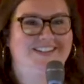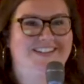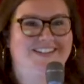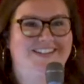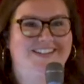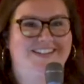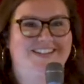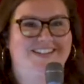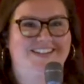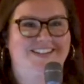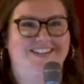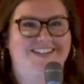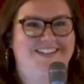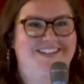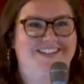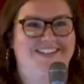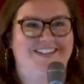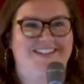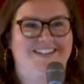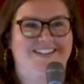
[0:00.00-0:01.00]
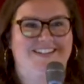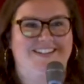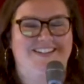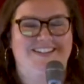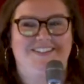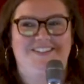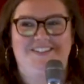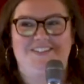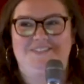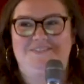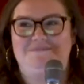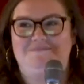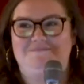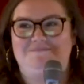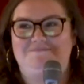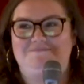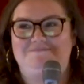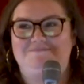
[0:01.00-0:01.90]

(silence)